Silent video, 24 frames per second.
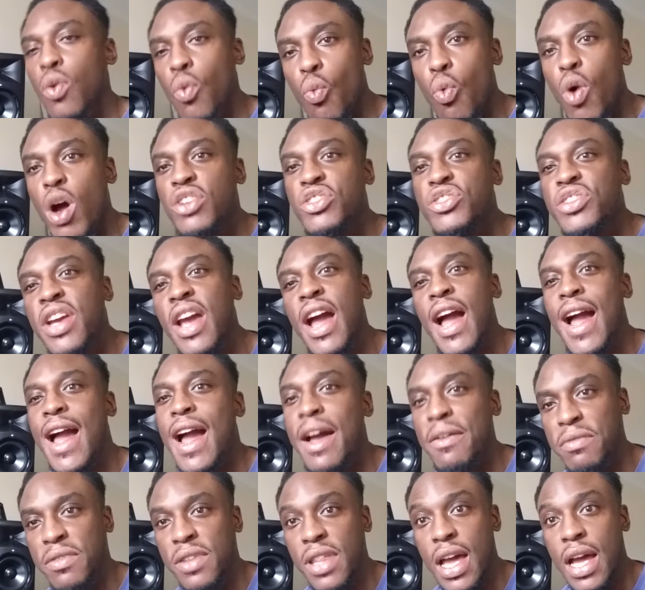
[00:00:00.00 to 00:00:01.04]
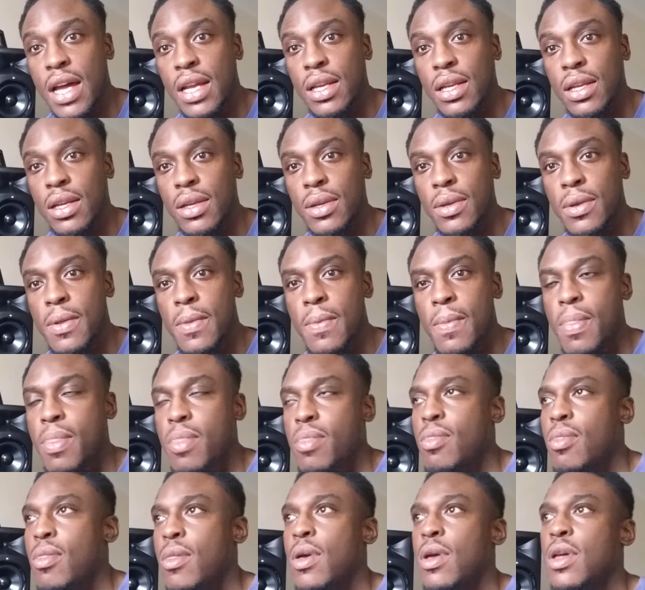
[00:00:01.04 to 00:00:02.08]
once you have that,
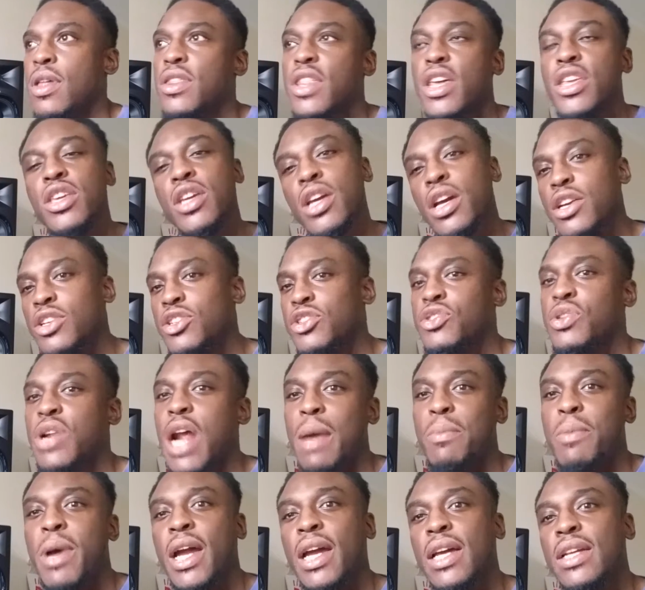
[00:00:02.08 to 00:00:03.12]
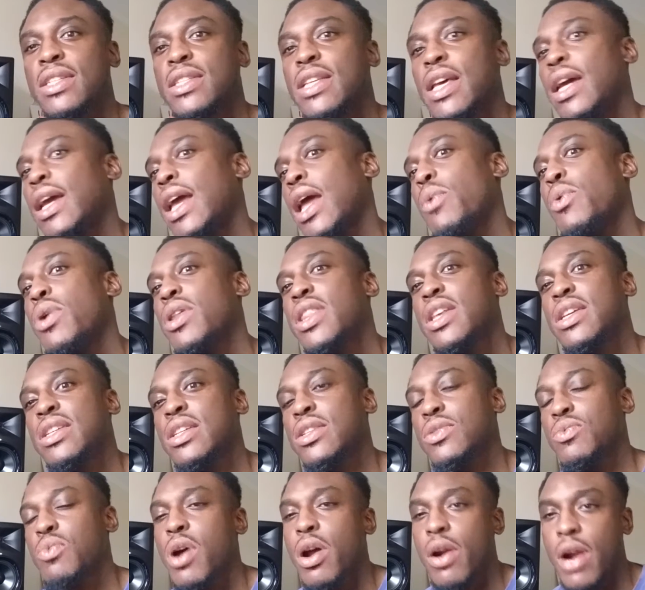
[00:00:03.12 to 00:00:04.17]
then you can track back and say, okay, well, this
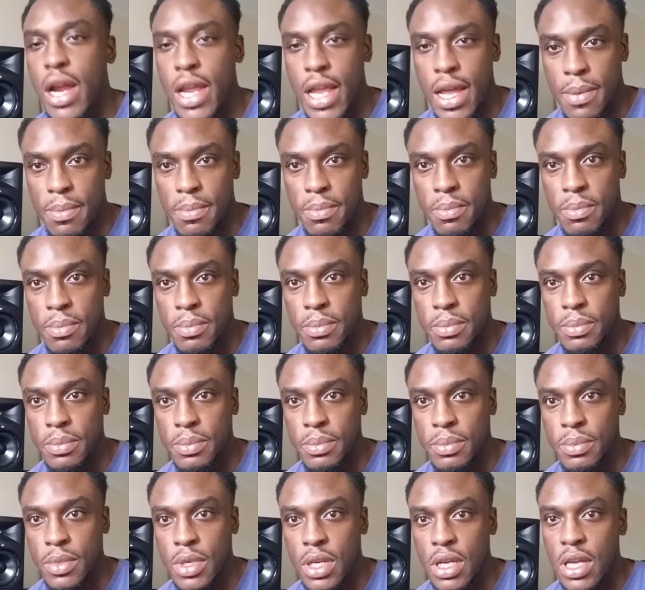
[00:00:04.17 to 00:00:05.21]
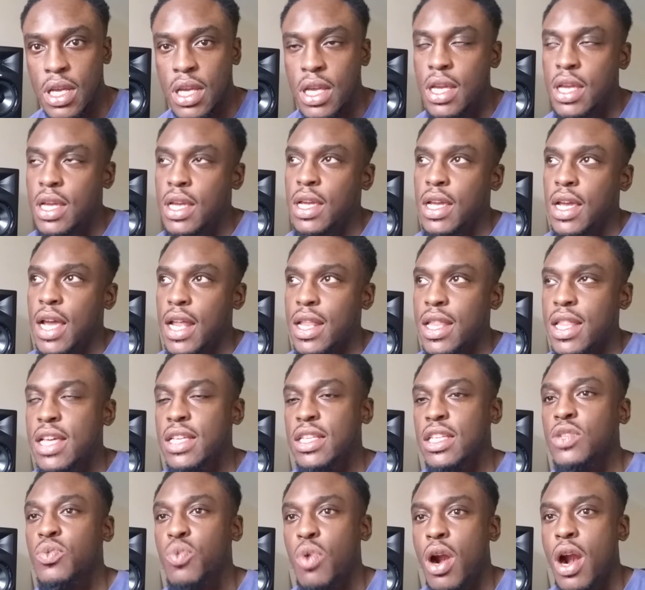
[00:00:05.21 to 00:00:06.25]
is where I am, and
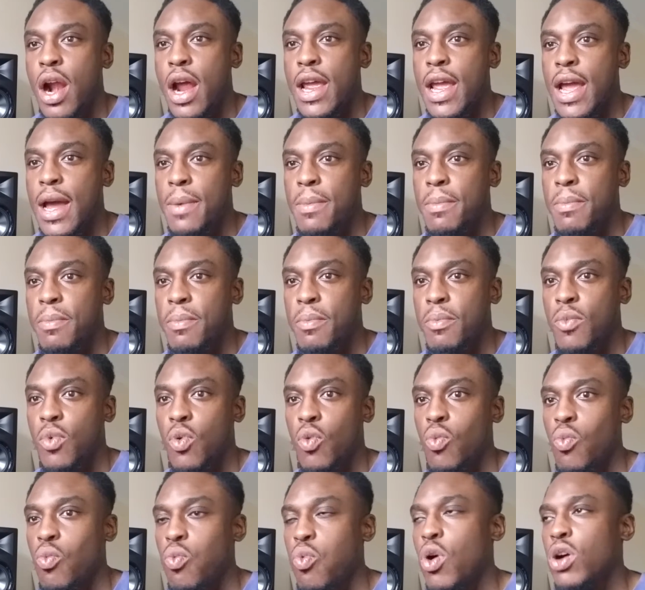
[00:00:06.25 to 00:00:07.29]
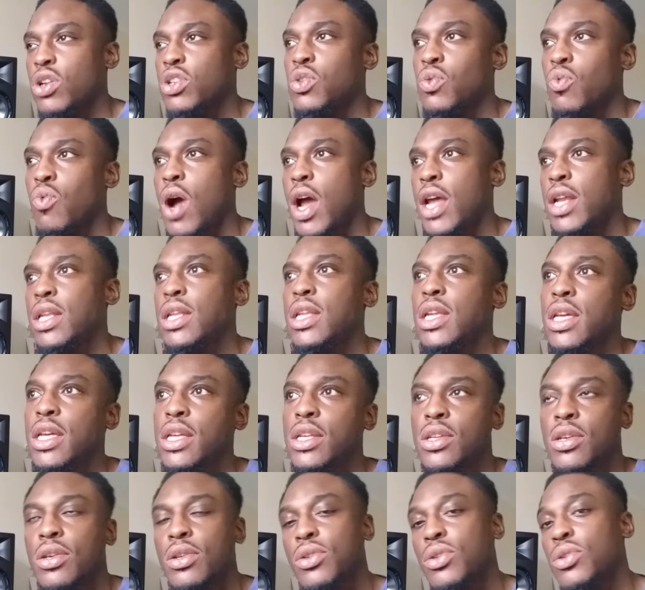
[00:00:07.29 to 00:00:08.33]
this is where I am. What do I
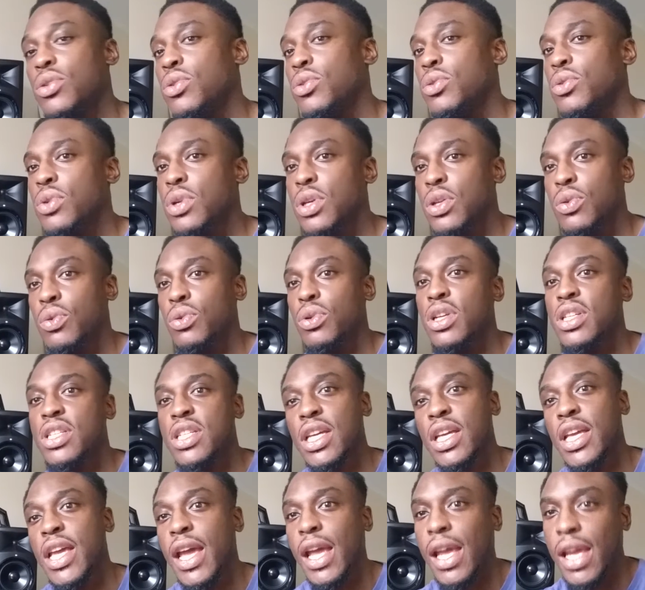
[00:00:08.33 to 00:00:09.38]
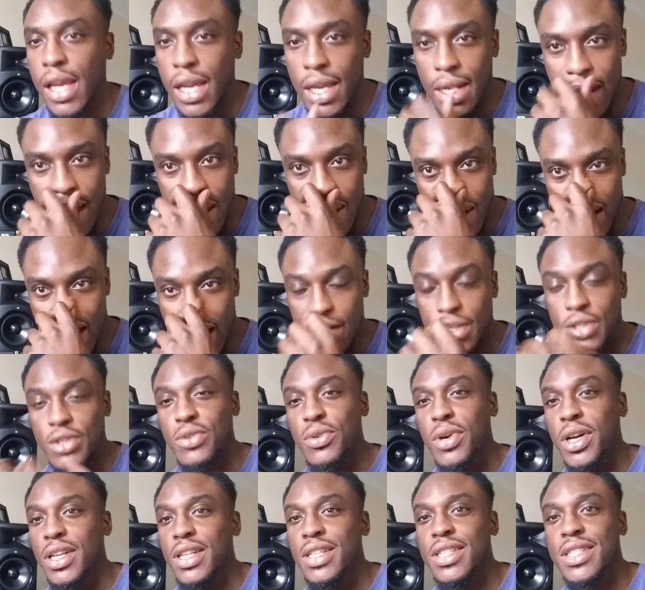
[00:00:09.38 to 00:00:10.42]
need to do in order to get here? Now, I
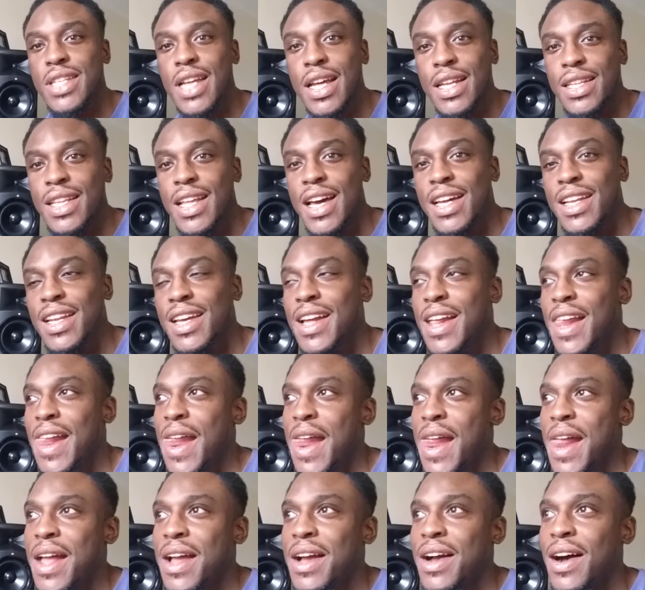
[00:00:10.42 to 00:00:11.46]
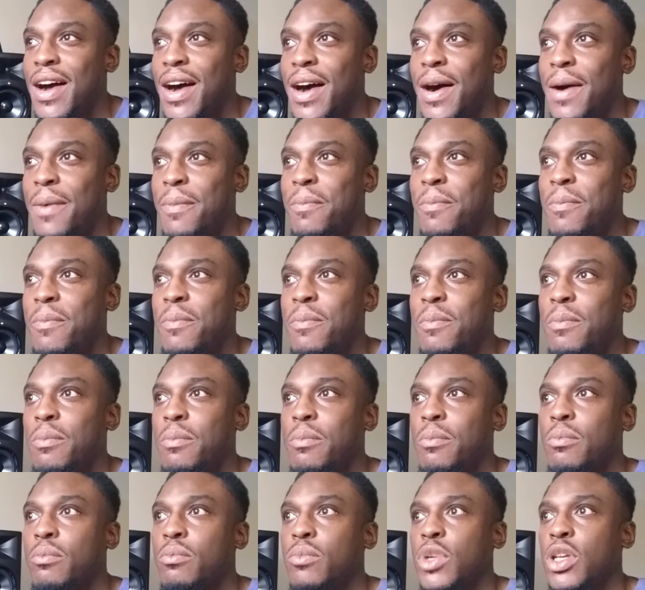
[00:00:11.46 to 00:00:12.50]
do understand that
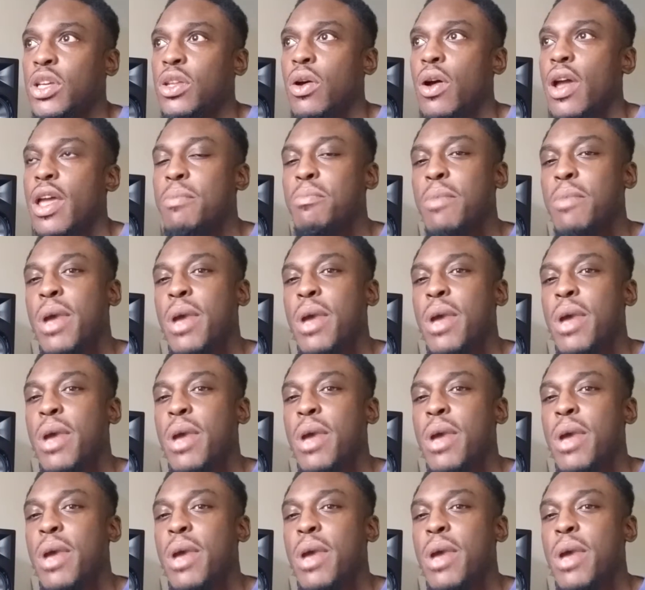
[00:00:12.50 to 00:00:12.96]
it